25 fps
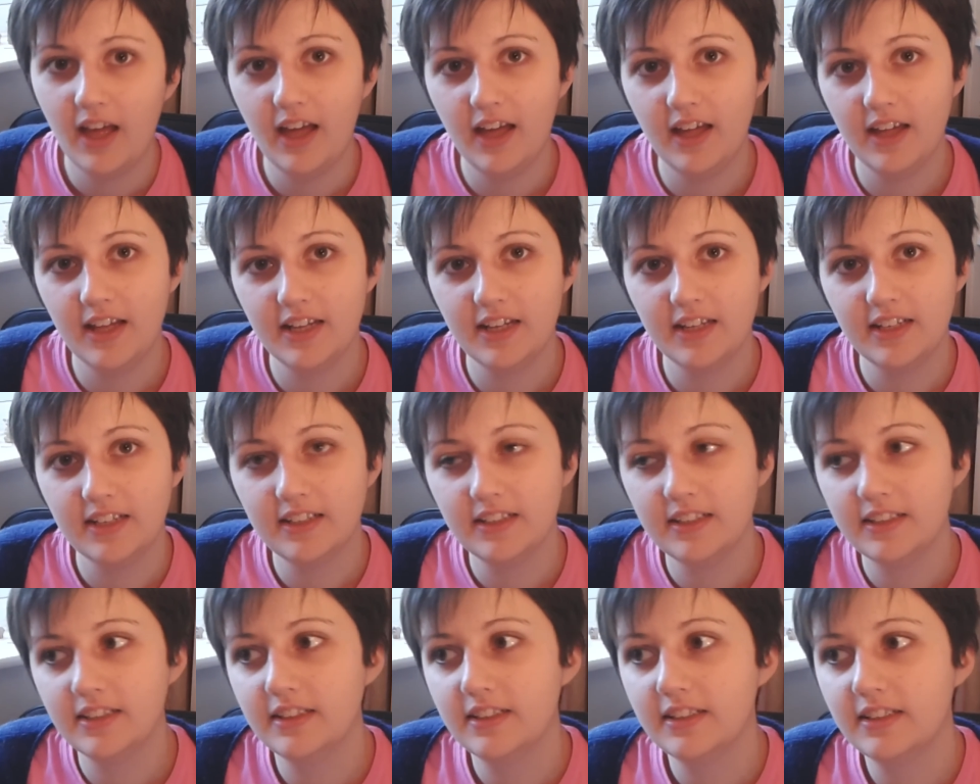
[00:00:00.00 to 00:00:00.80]

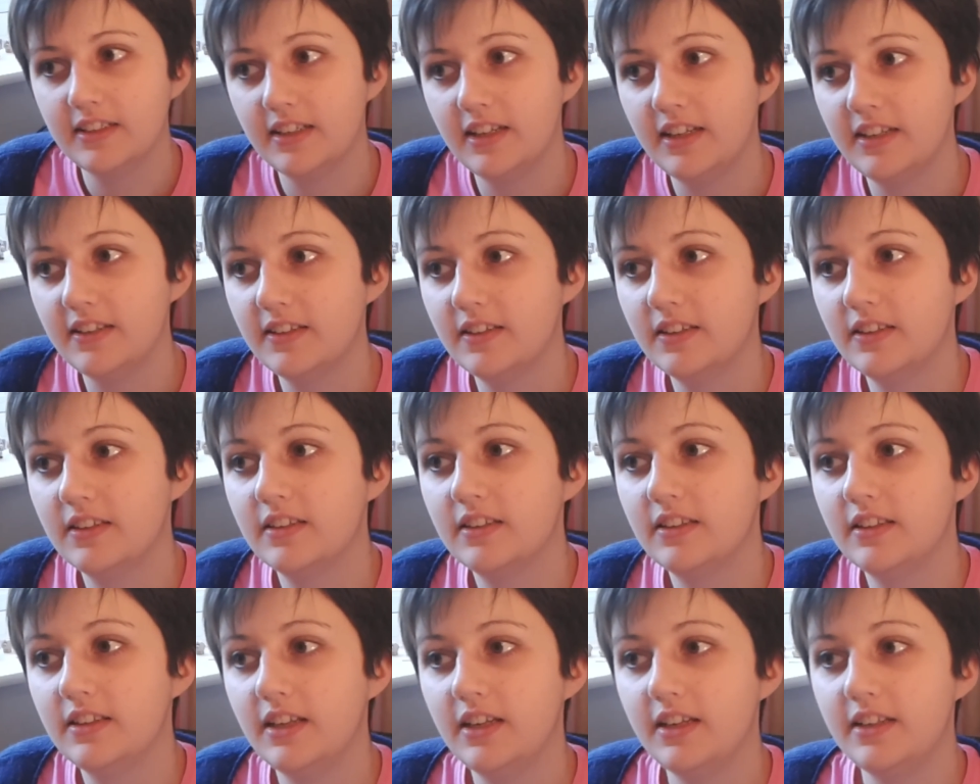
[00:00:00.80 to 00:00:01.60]
and let's
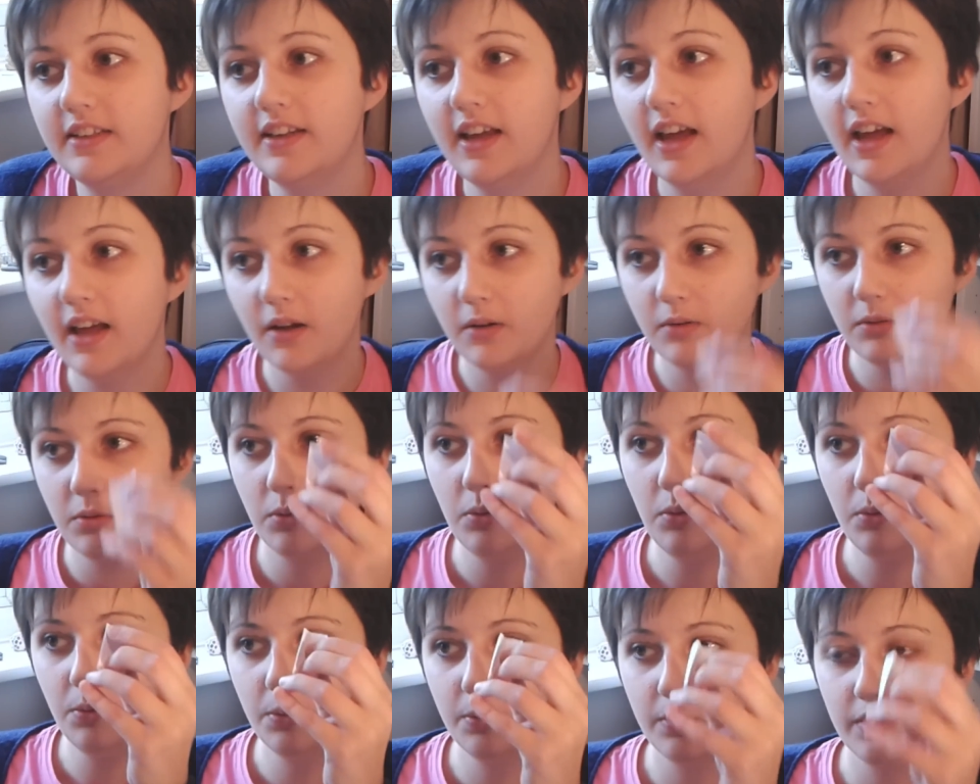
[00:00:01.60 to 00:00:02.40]
dig down.
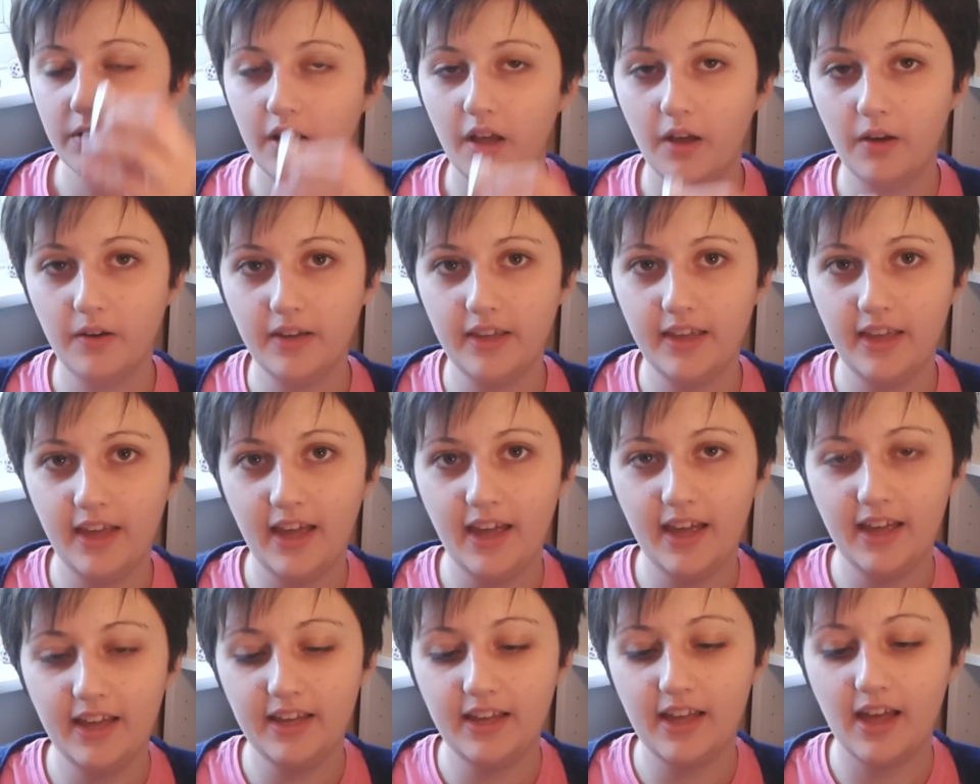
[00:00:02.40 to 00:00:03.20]
Oh,
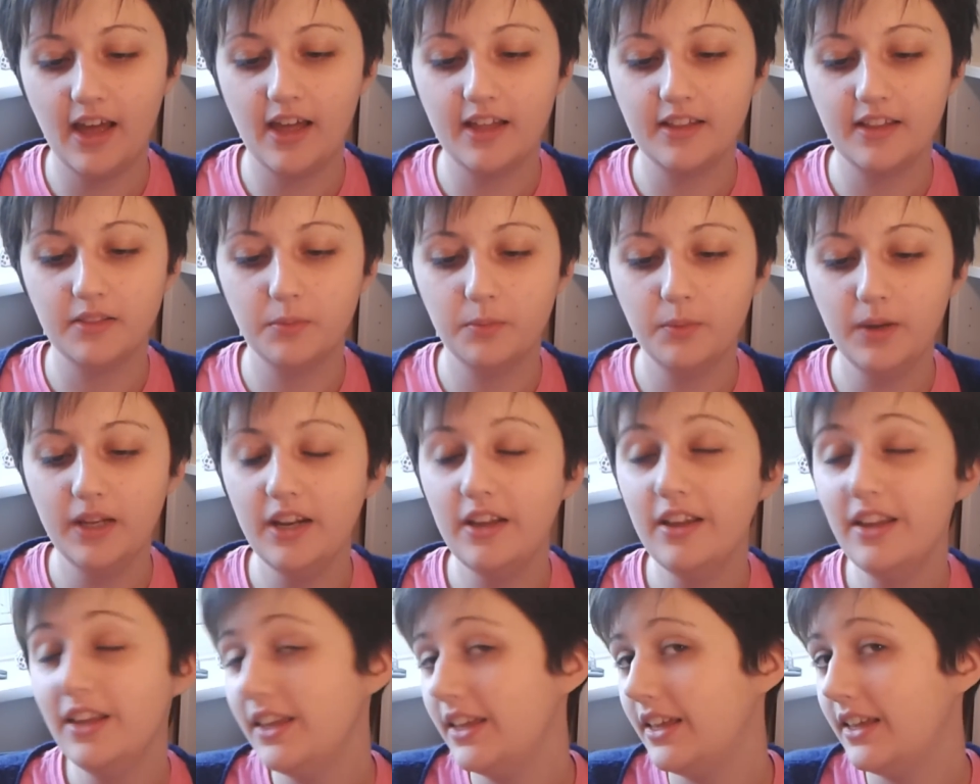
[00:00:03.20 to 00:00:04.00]
okay, and the winner
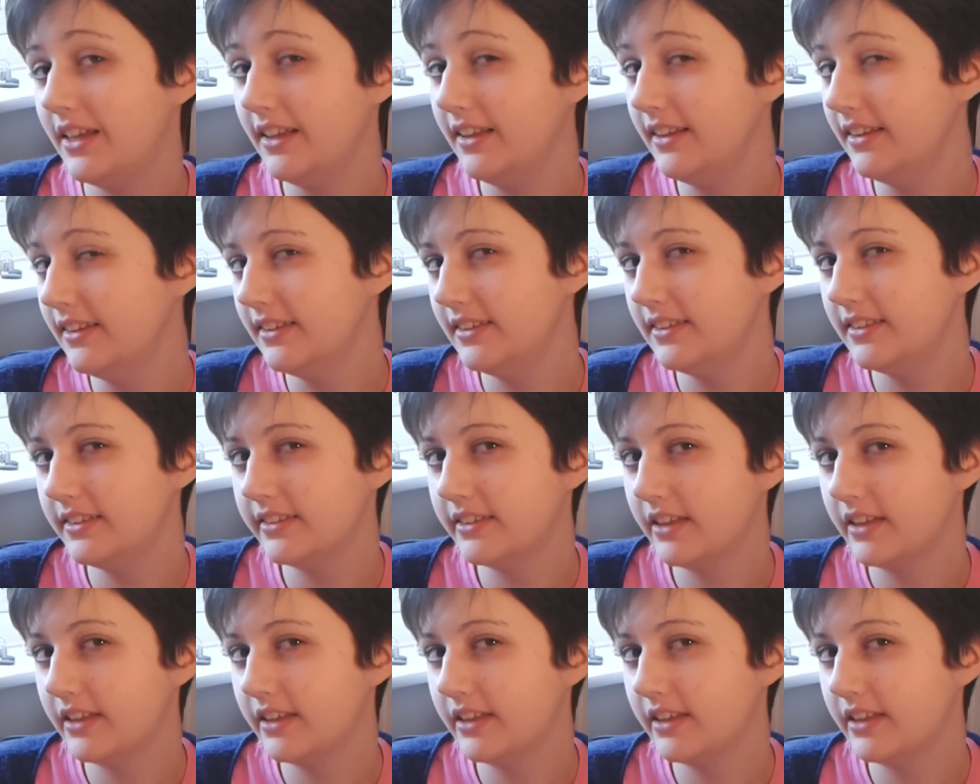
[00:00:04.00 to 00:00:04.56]
is